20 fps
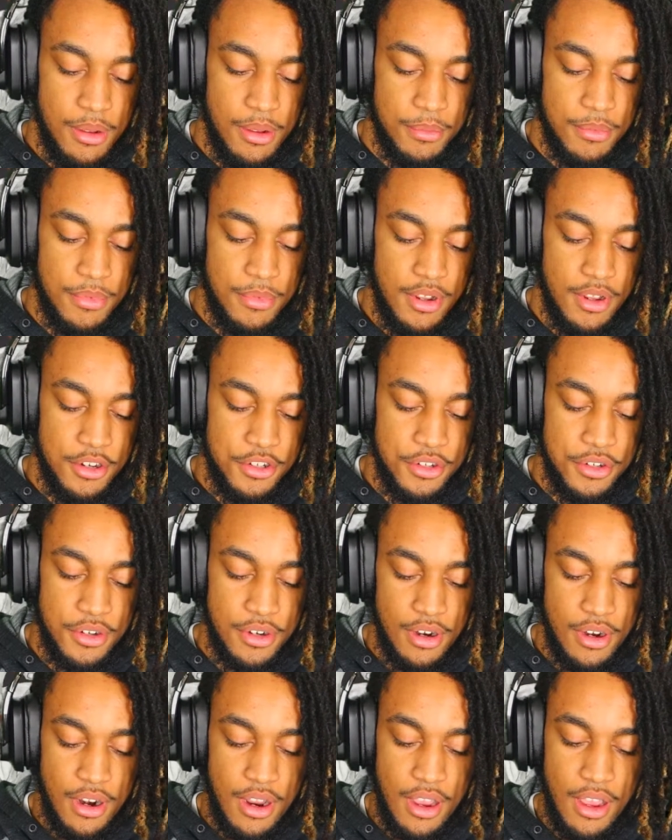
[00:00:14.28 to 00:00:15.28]
I'm not
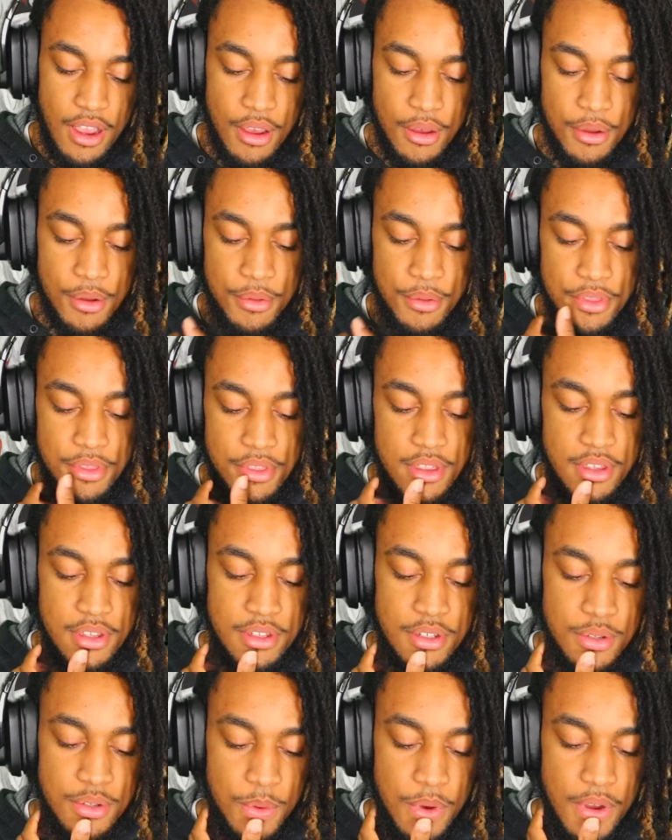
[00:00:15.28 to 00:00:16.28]
sure how
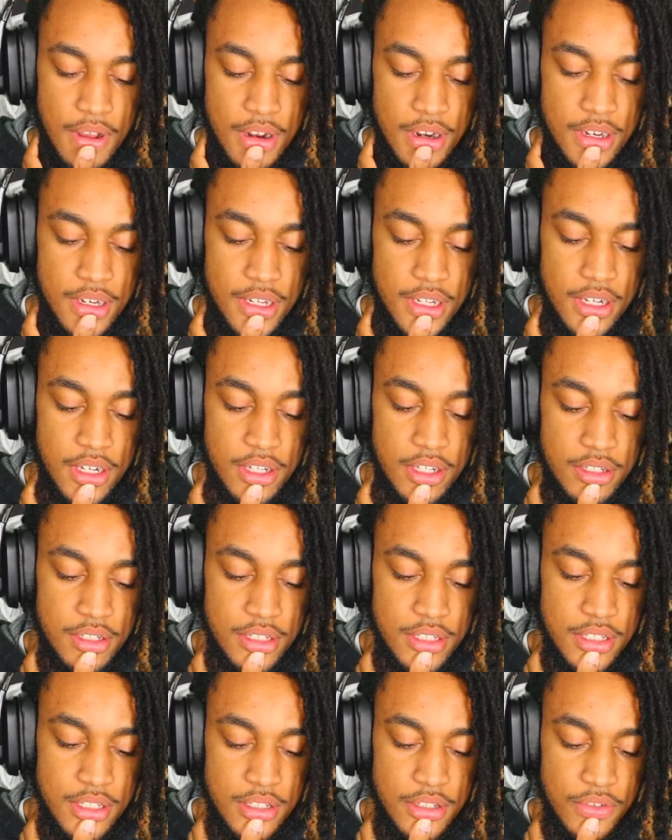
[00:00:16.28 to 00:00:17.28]
this quality
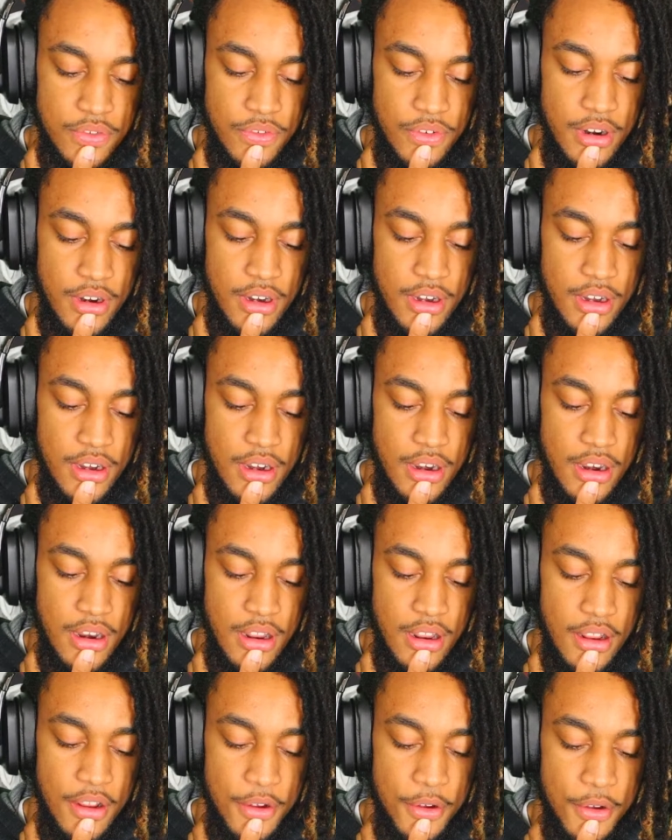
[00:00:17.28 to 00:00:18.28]
looks right
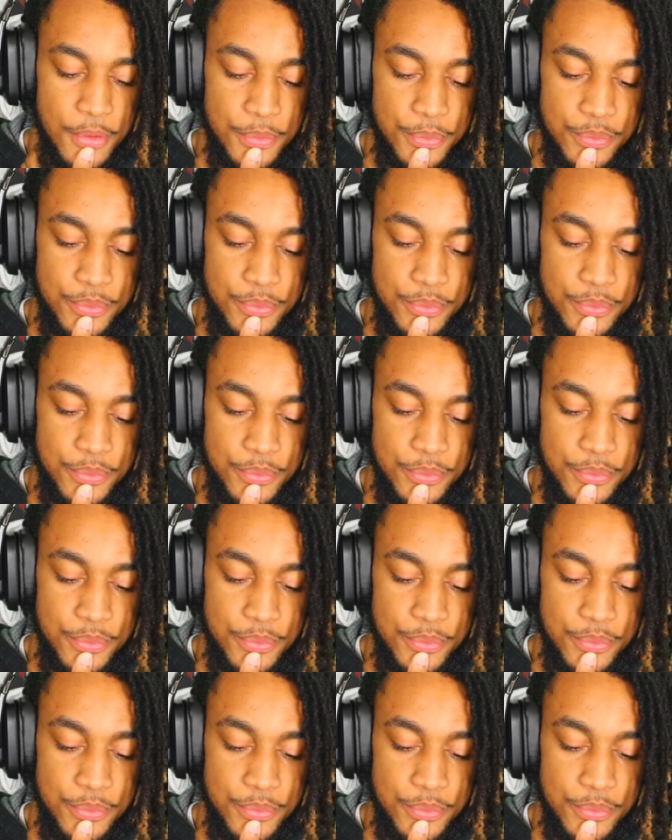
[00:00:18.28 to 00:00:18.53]
now,